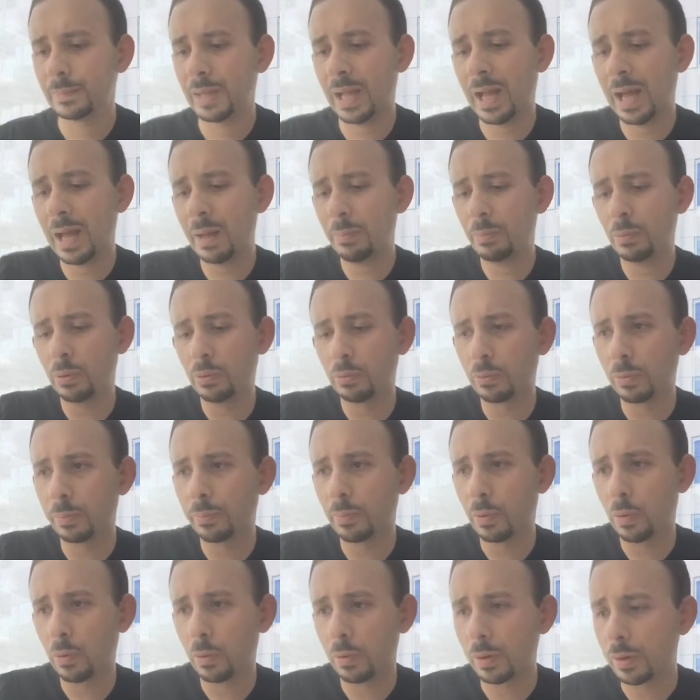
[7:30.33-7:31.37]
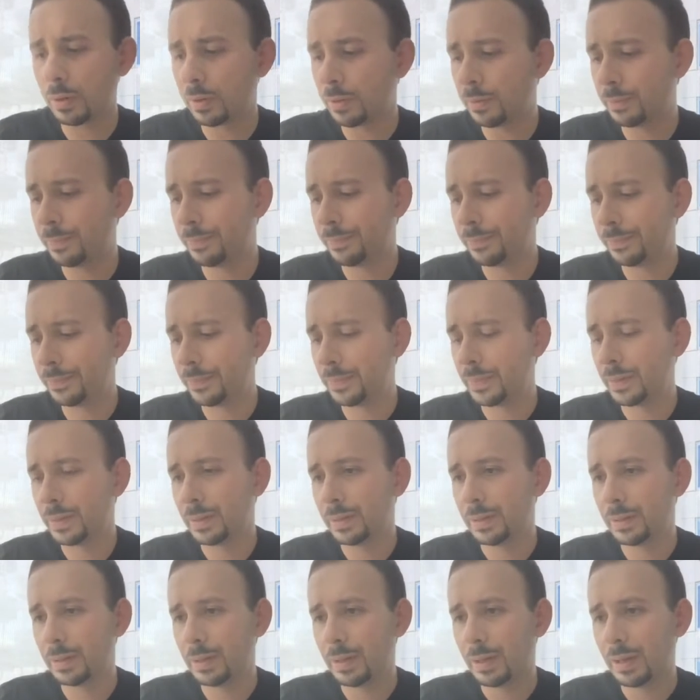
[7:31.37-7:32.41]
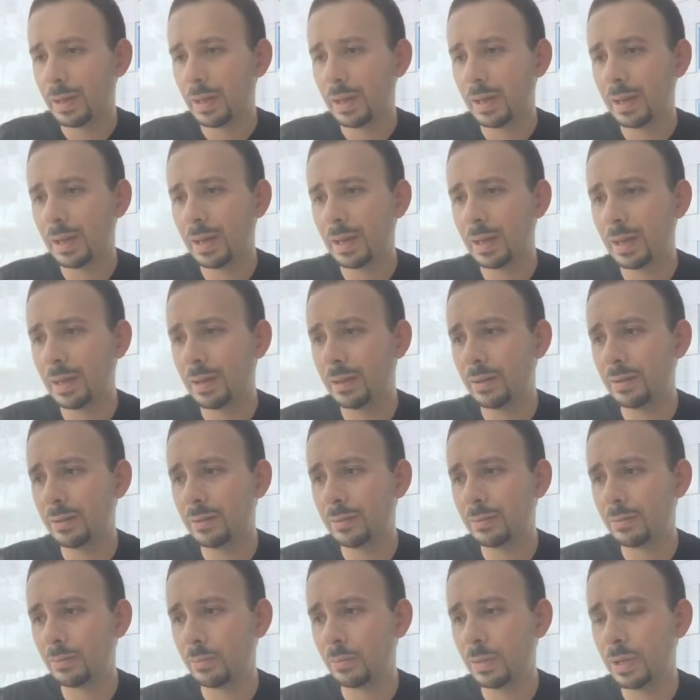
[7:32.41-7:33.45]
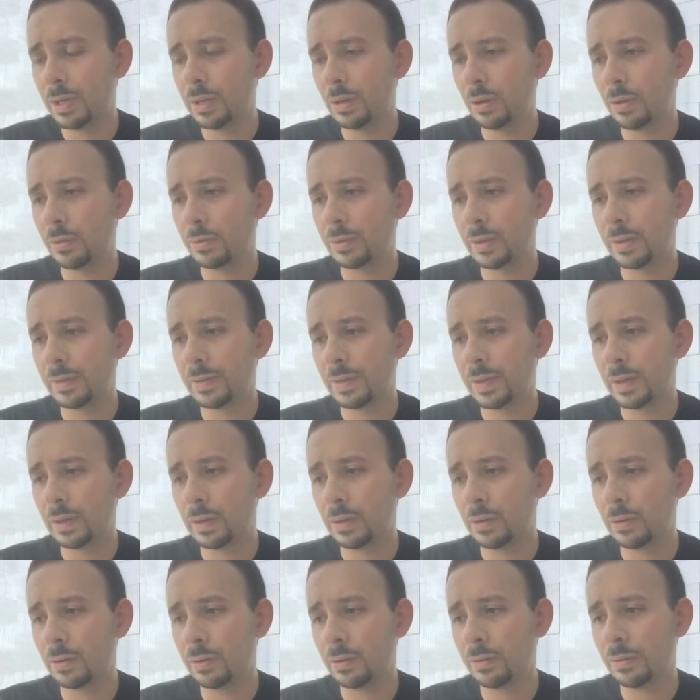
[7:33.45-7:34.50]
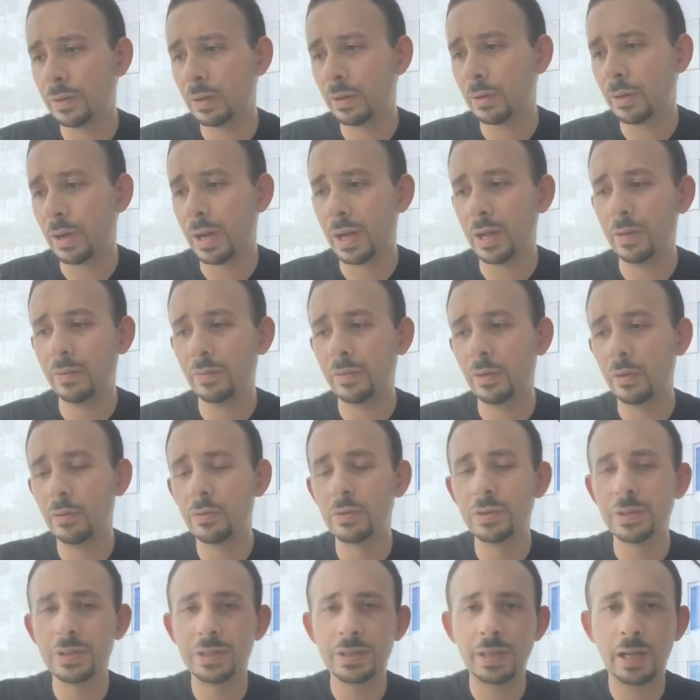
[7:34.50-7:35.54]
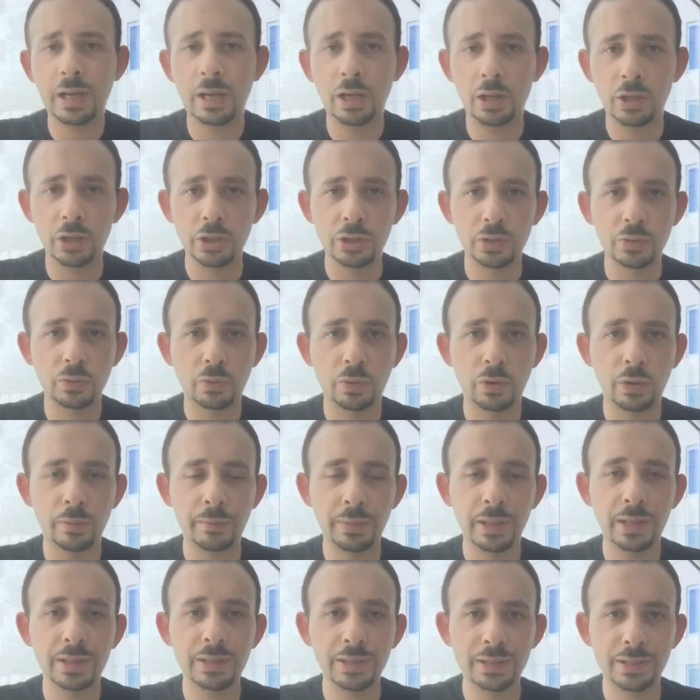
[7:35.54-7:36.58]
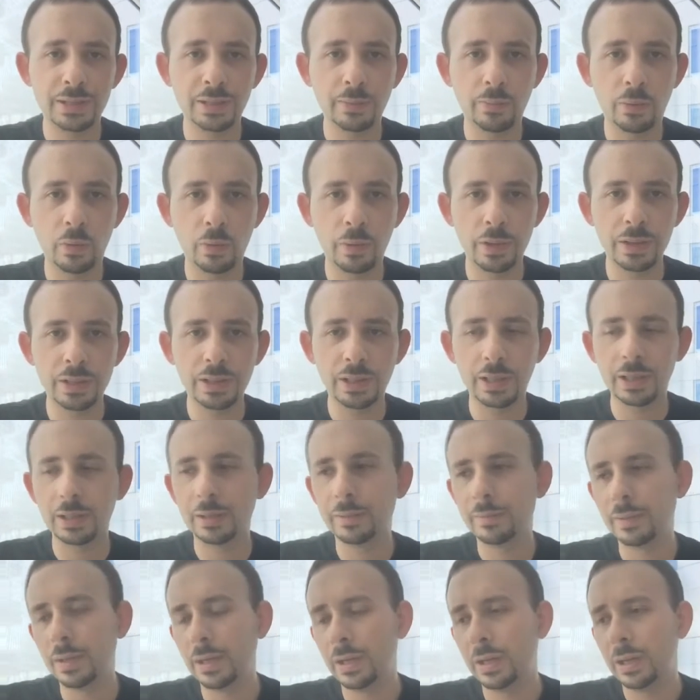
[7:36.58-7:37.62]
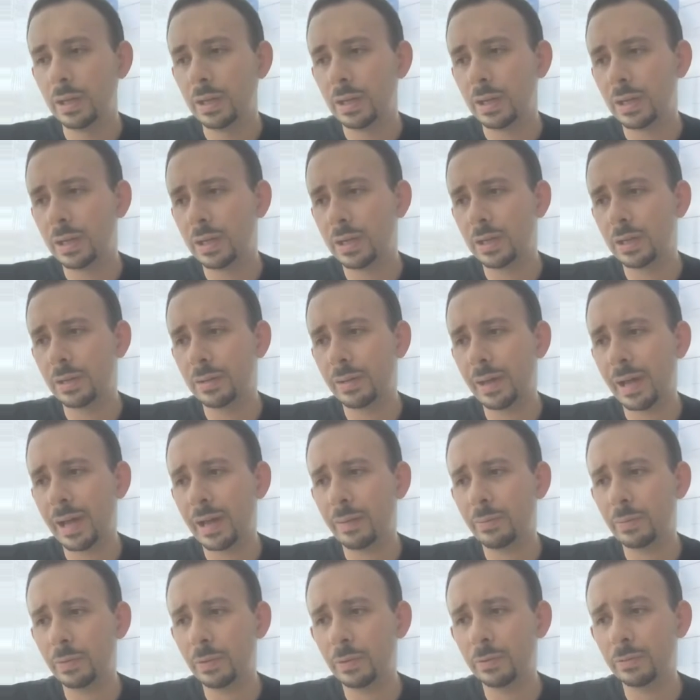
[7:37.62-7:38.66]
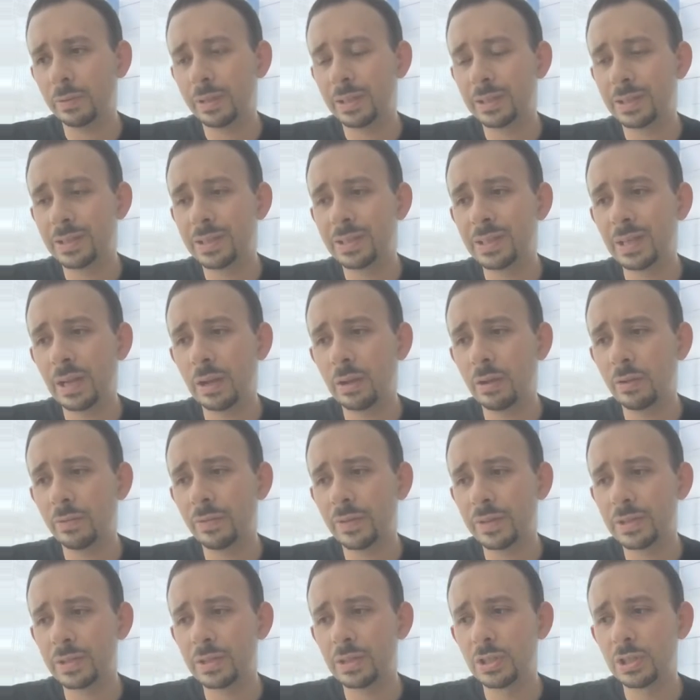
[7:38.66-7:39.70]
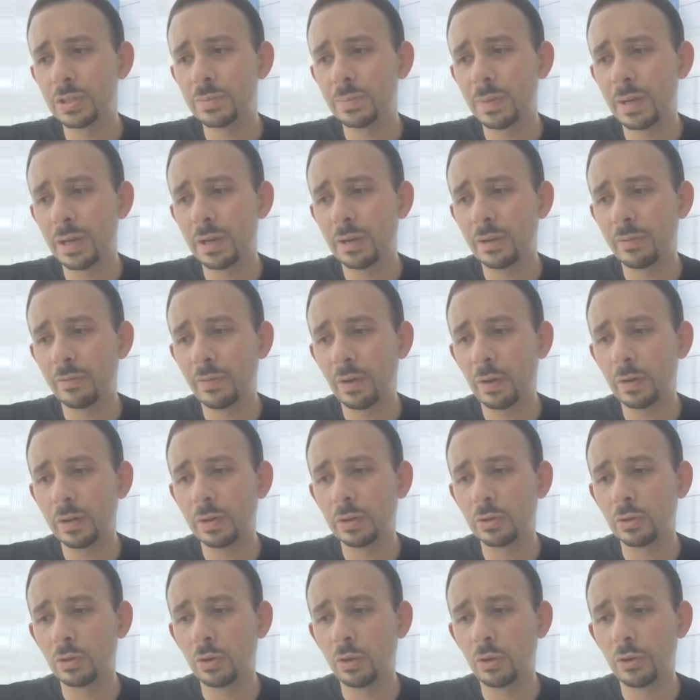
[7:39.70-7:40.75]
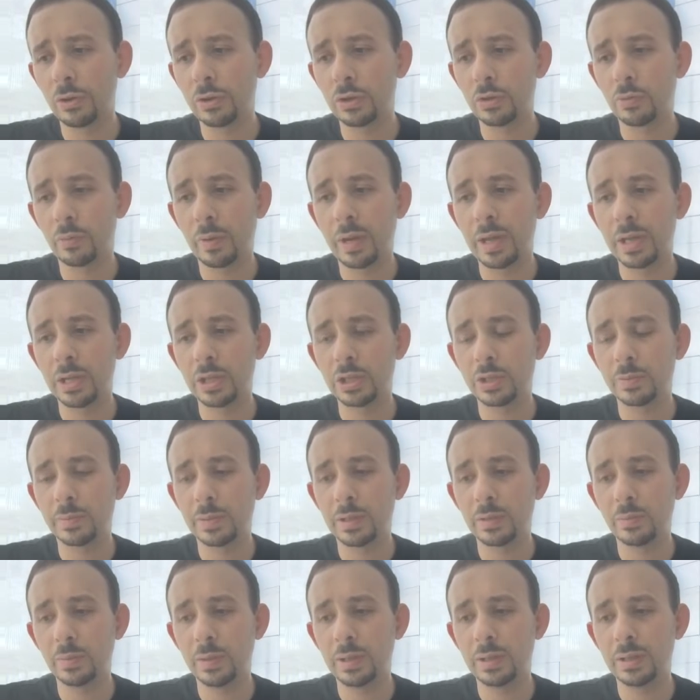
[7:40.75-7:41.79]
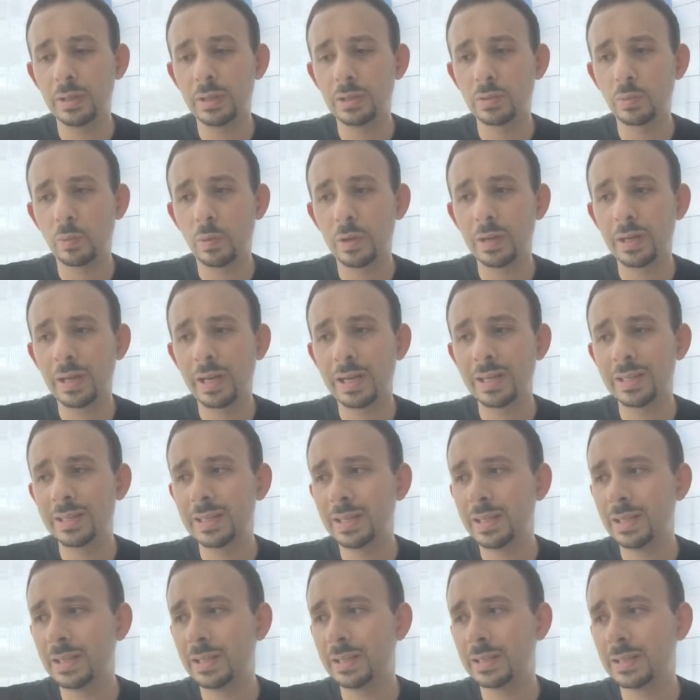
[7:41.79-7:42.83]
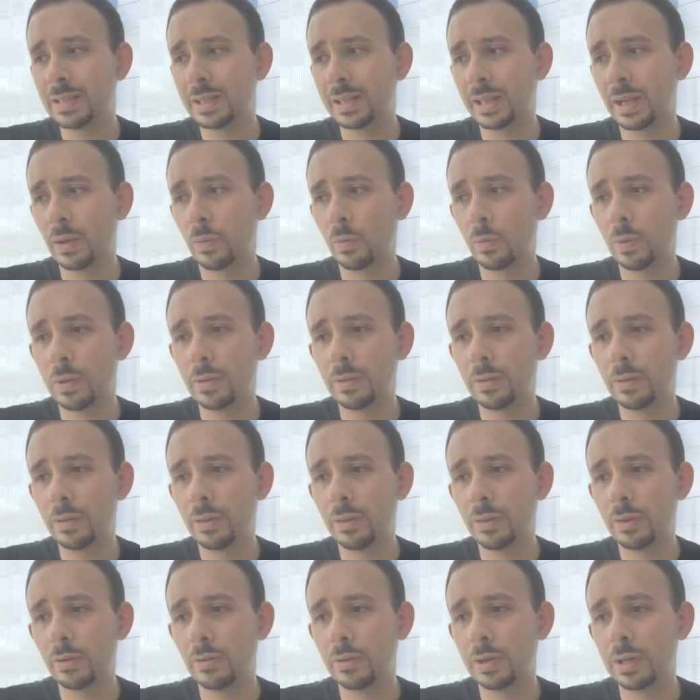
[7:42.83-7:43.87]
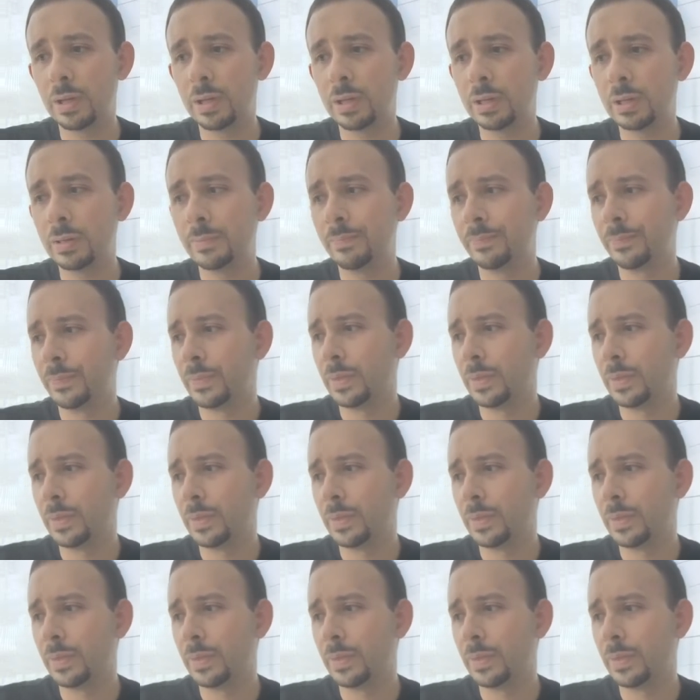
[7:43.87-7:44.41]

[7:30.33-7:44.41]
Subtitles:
Apple reported, and we know that their iPhone sales were a bit disappointing. Apple itself has just been in a very large range between these 119s and like 130.